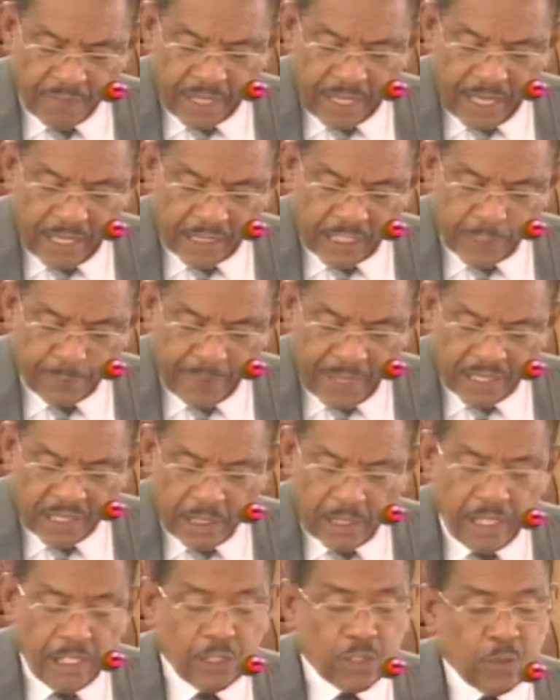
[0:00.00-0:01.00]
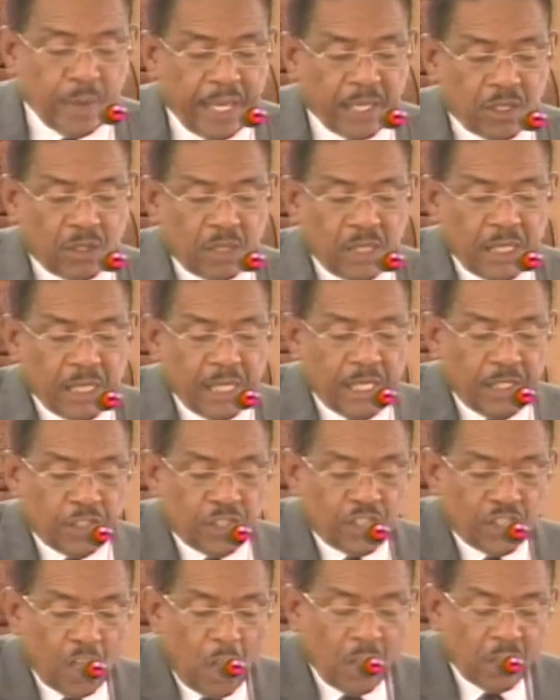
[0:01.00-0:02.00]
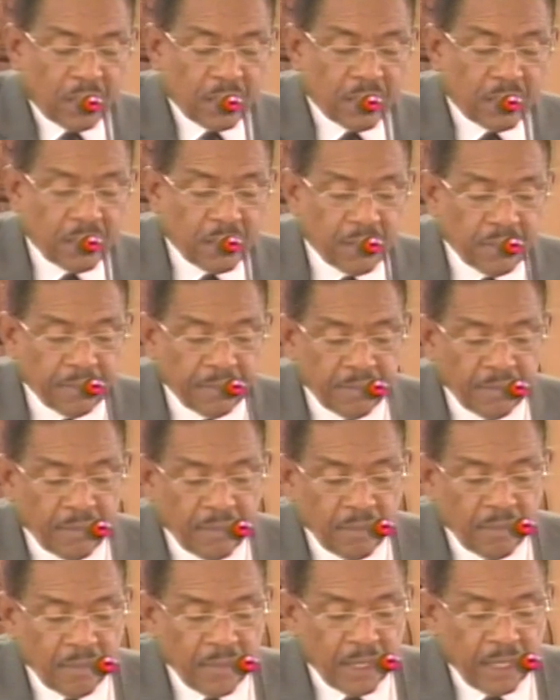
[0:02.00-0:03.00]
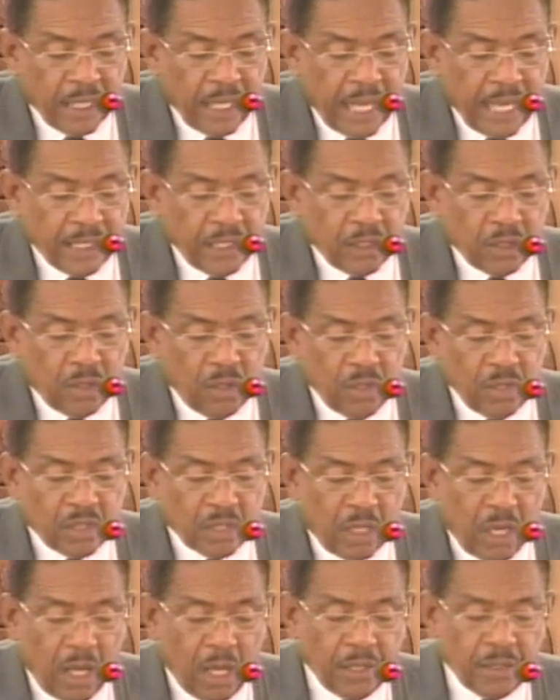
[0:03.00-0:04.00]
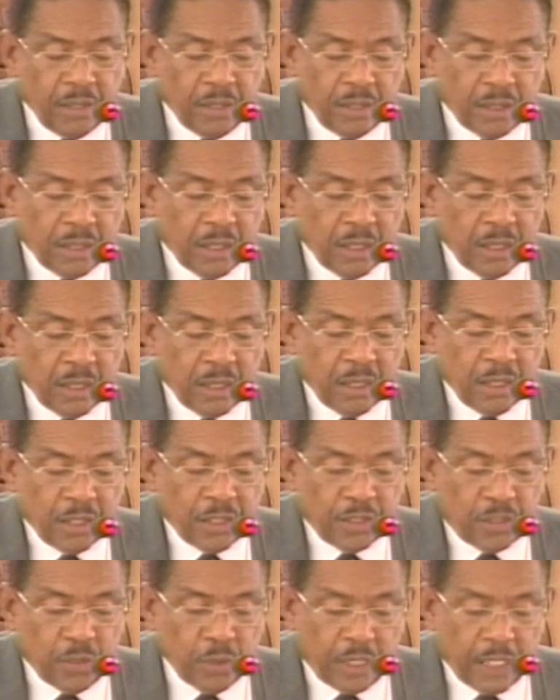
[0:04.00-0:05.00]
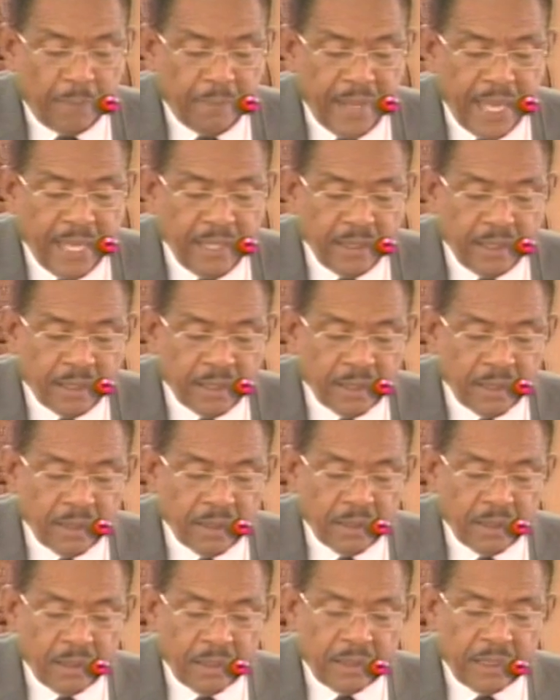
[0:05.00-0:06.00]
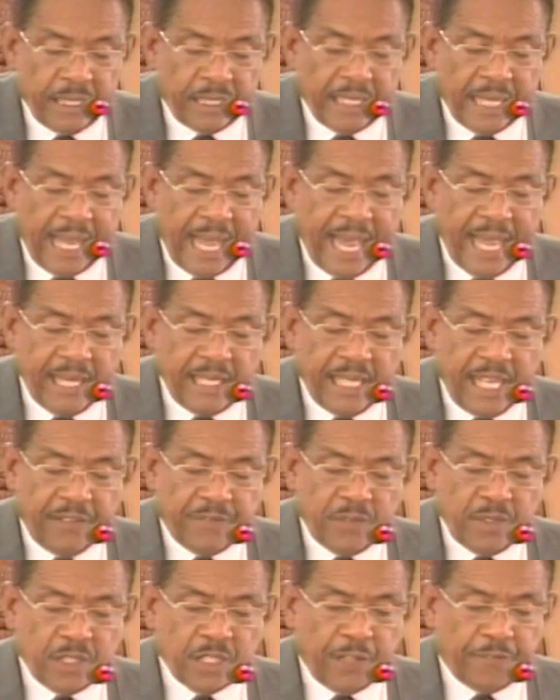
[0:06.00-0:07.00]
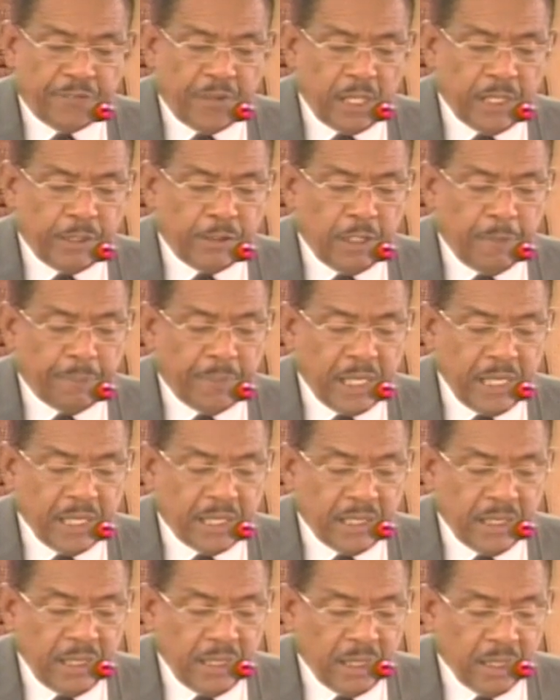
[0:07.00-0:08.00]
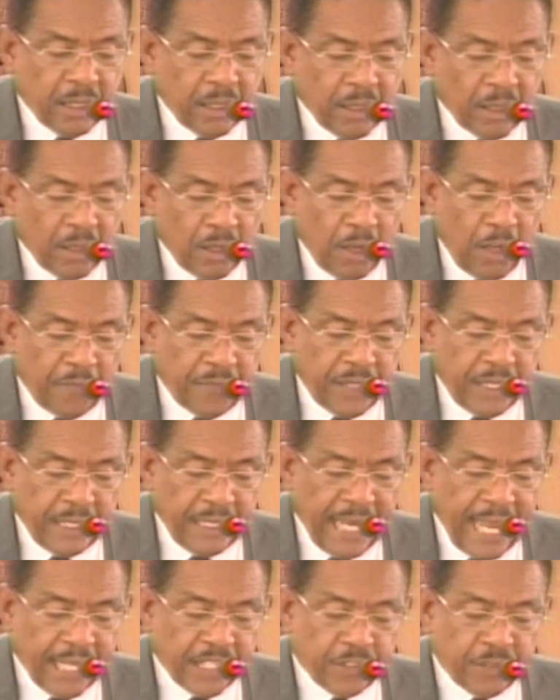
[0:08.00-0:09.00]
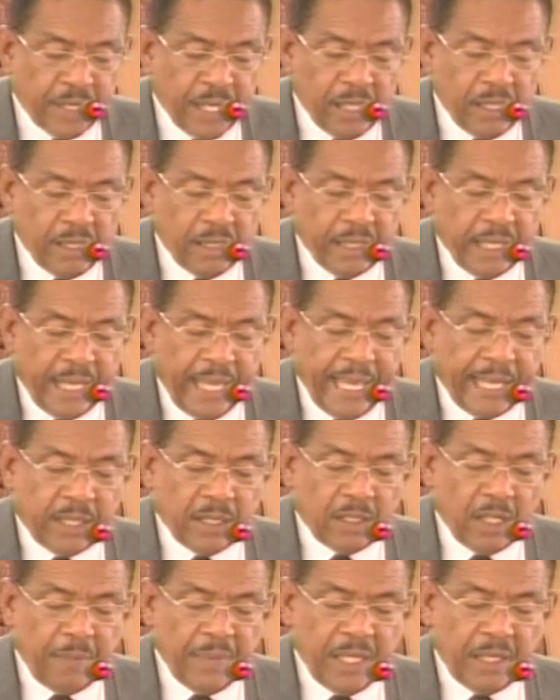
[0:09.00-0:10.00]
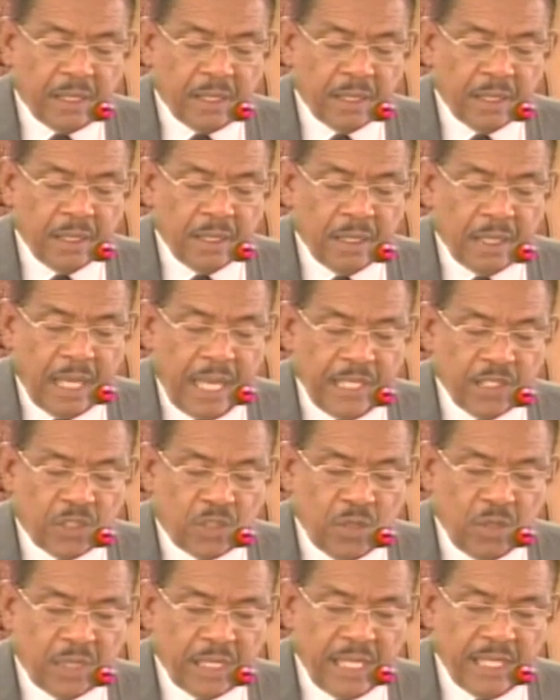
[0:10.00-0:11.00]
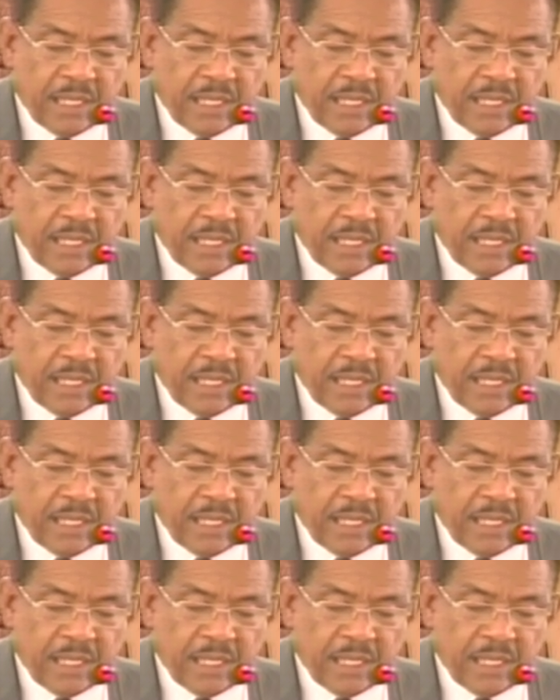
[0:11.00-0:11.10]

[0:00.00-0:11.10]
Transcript: especially to external shocks, and it goes on to comment that the high levels of vulnerability of the natural, economic, and social